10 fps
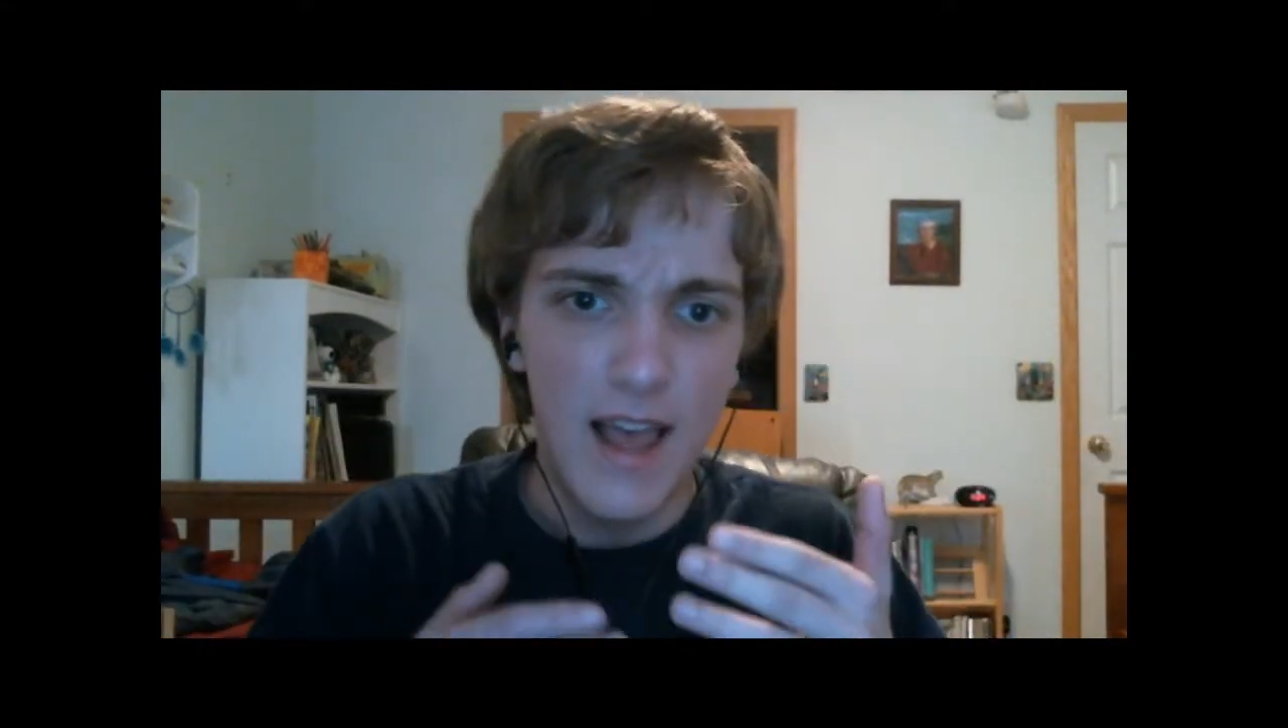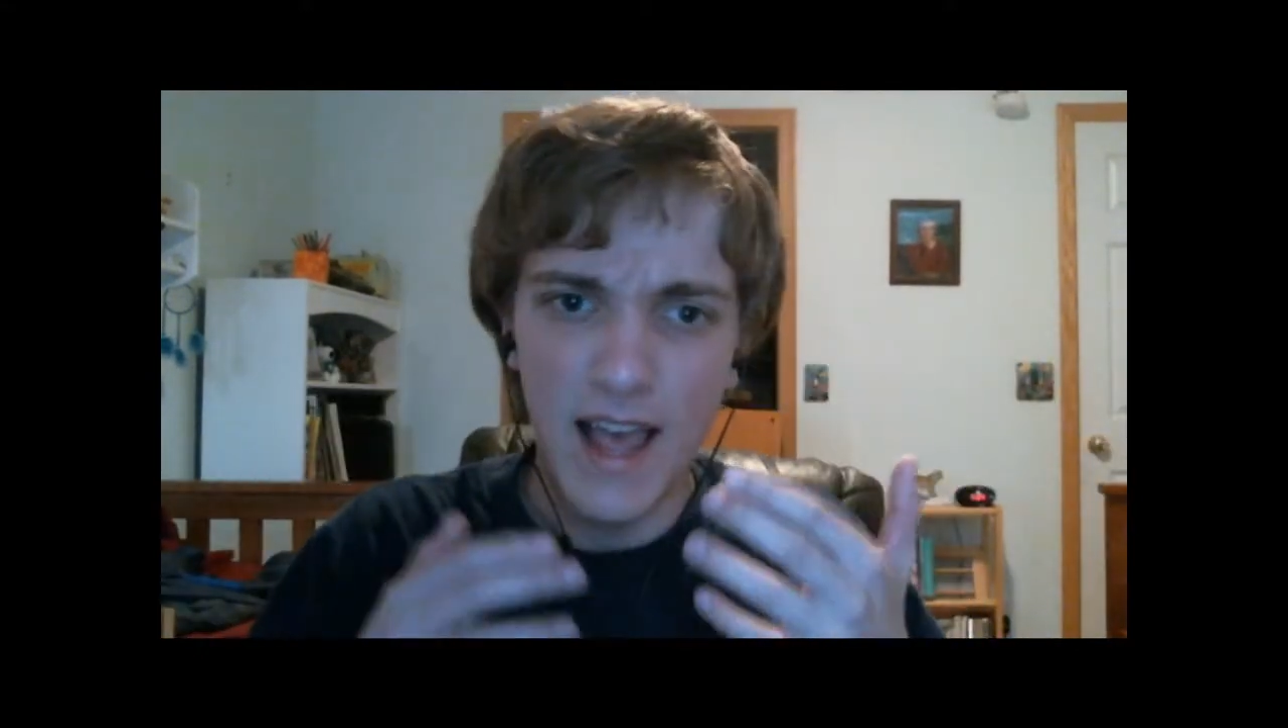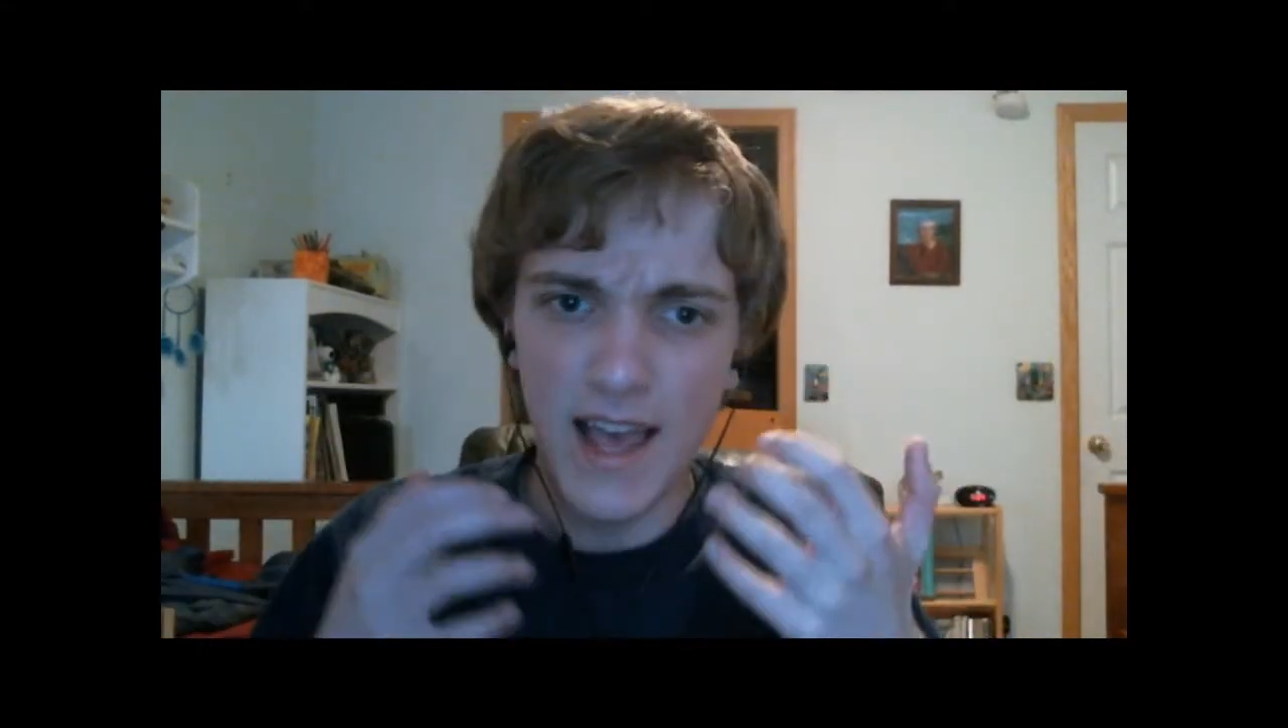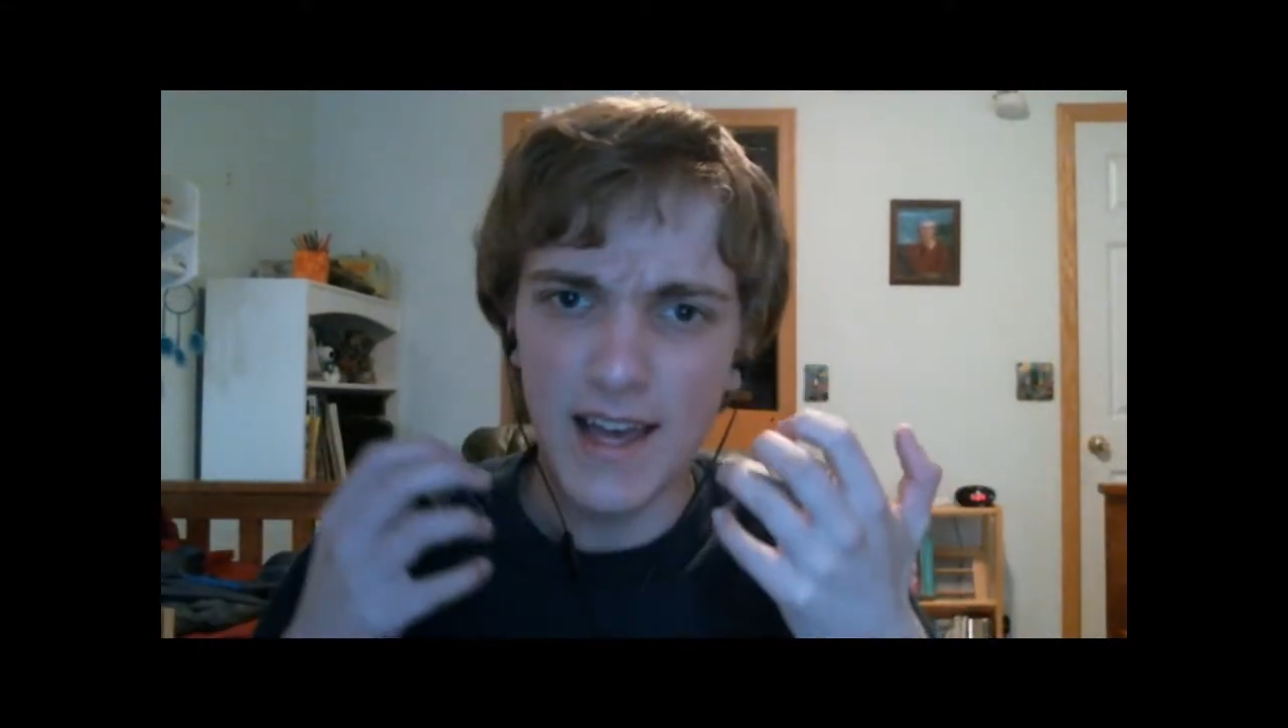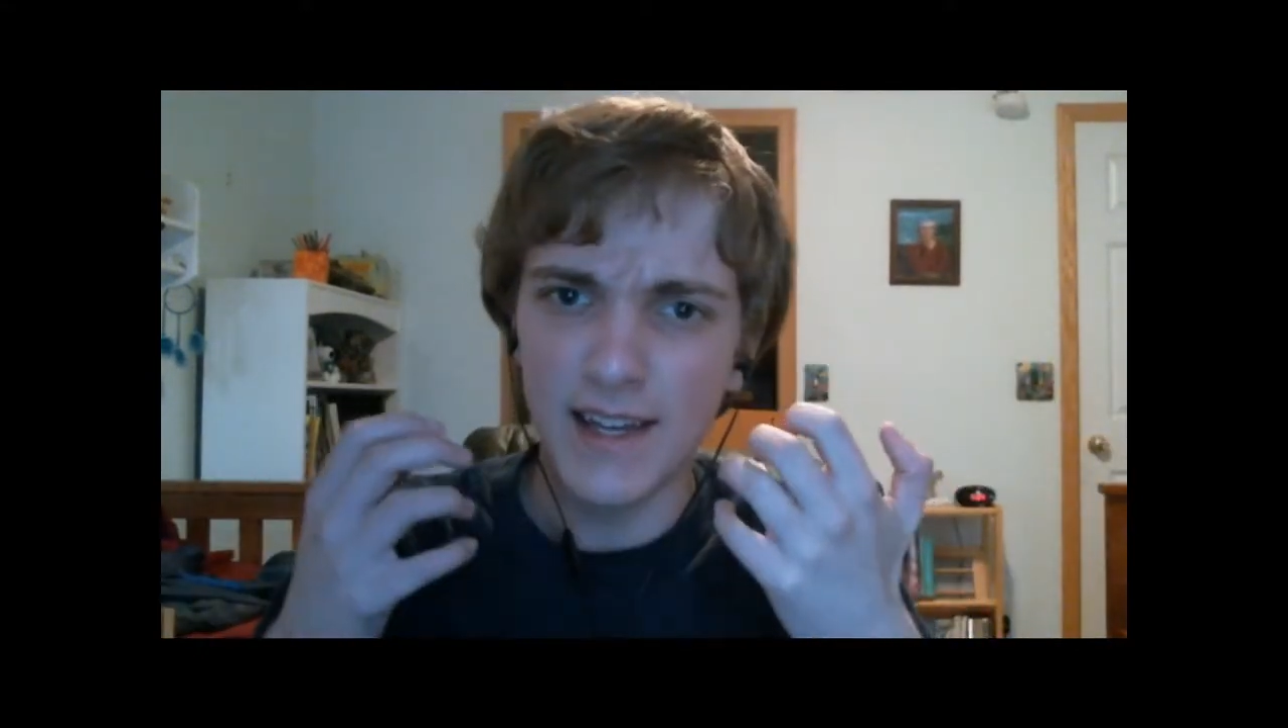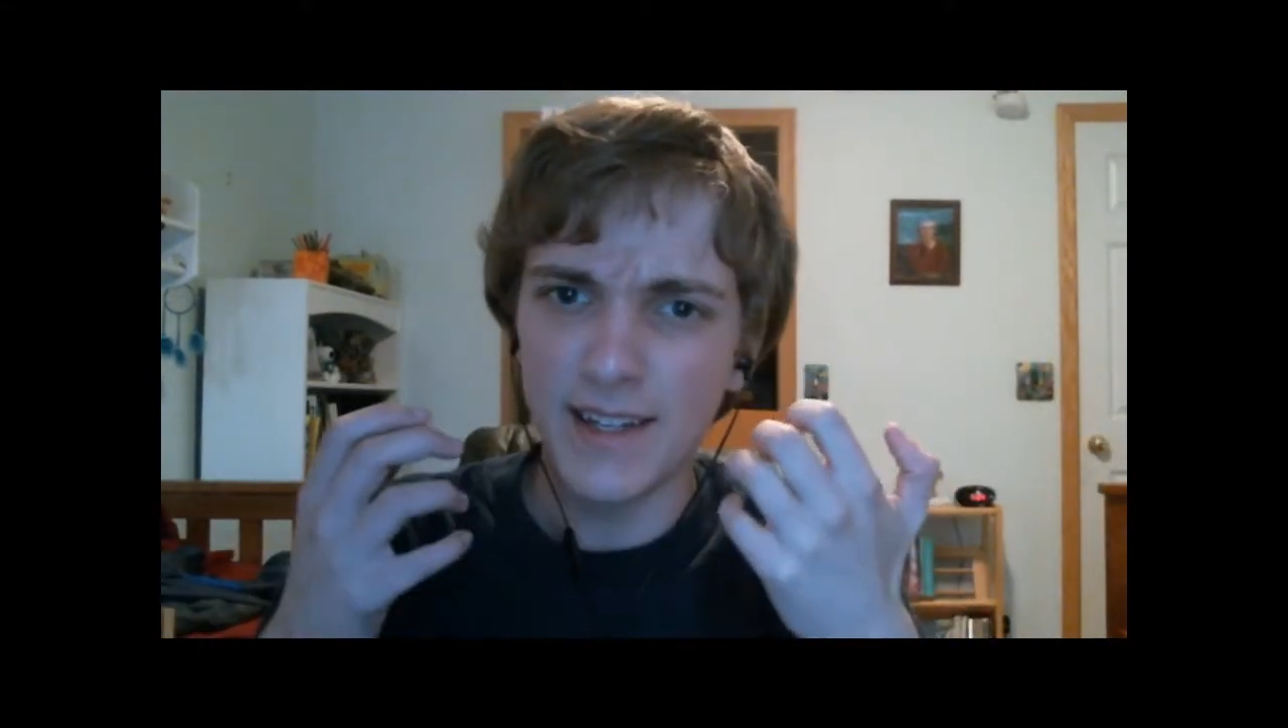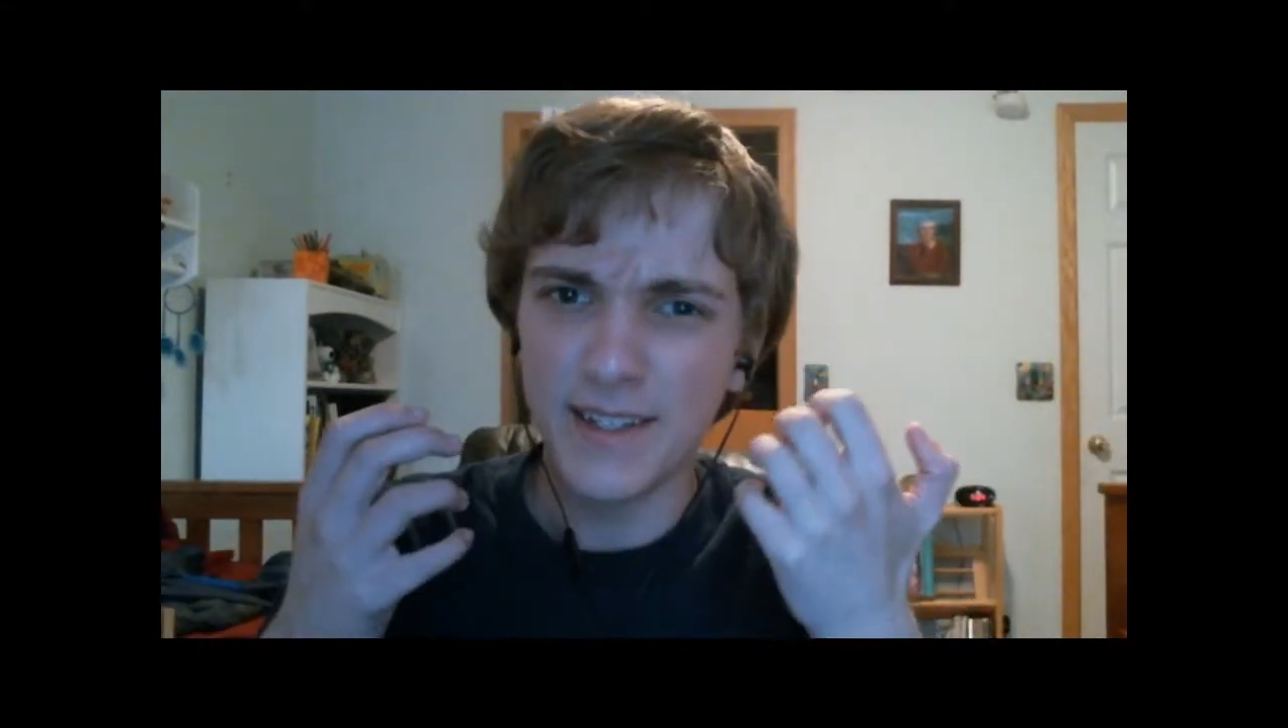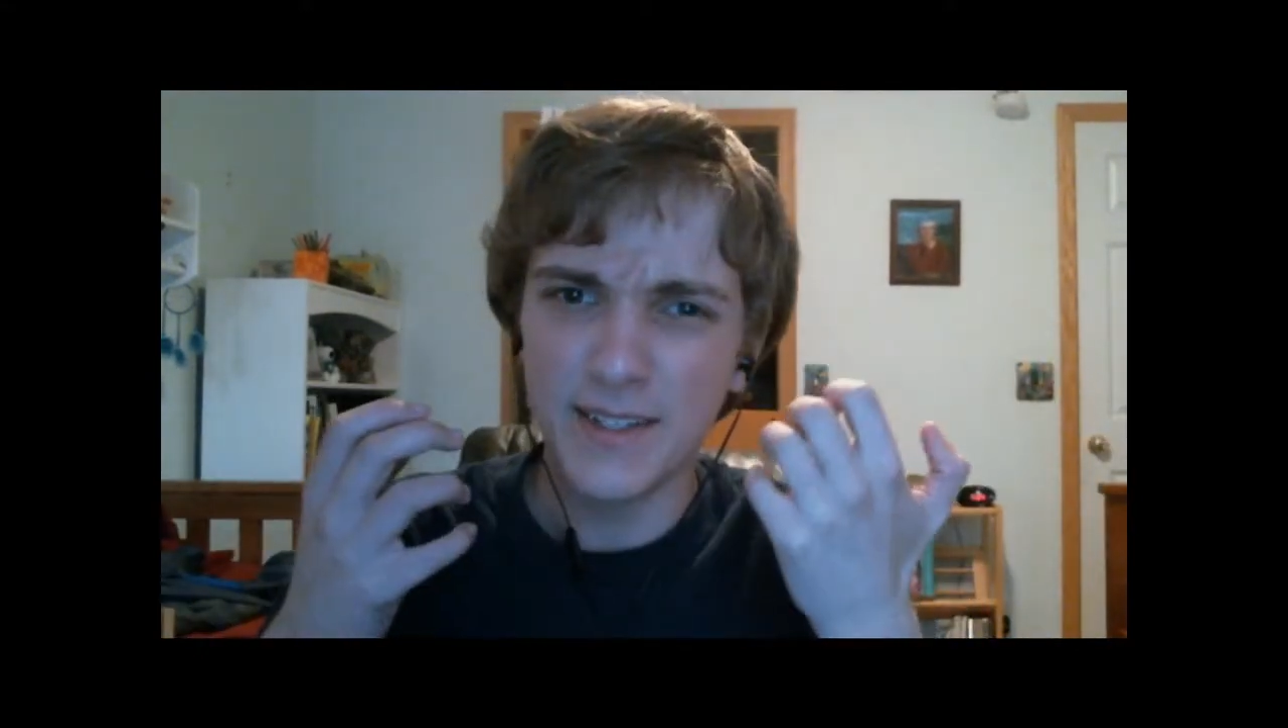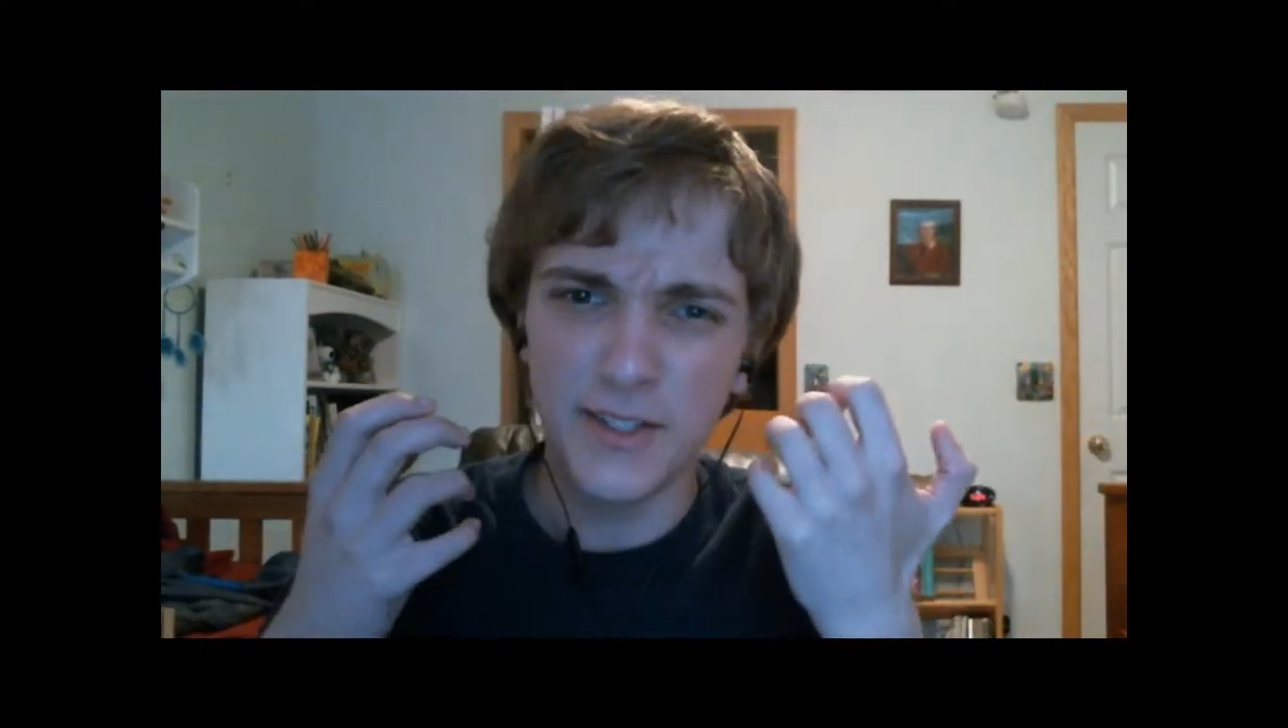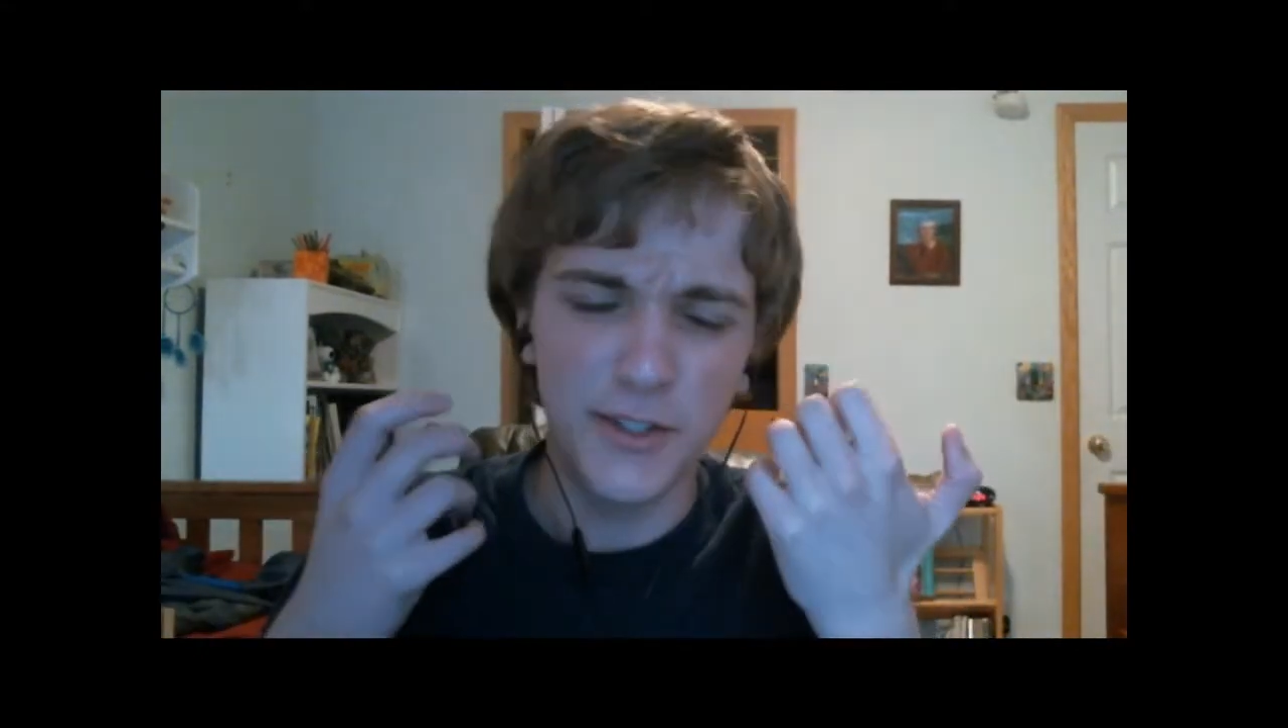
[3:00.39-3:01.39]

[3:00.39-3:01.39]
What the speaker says: and